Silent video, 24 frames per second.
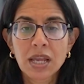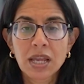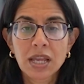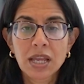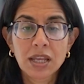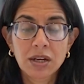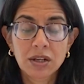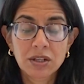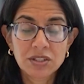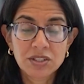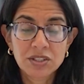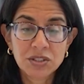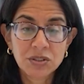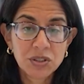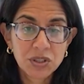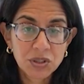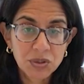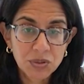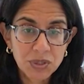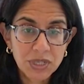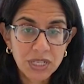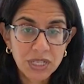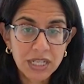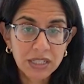It also
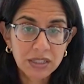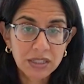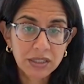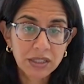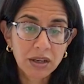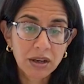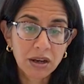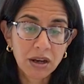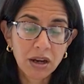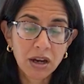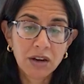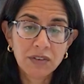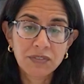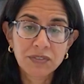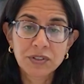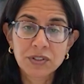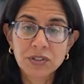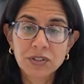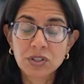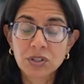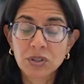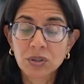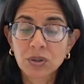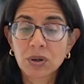uniquely
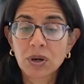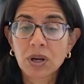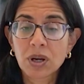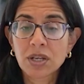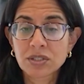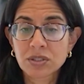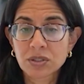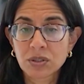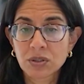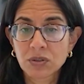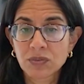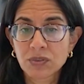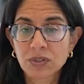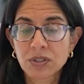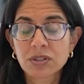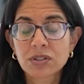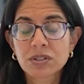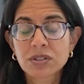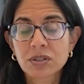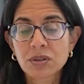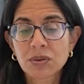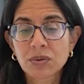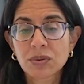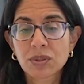offers crossover
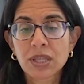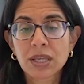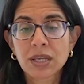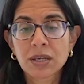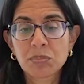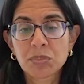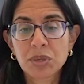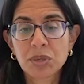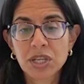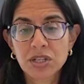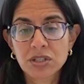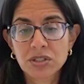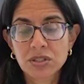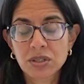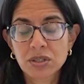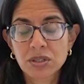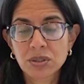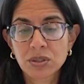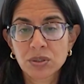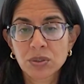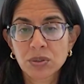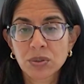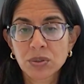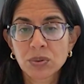so that a
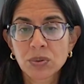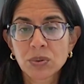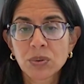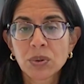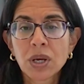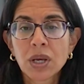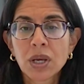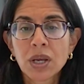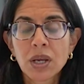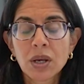patient who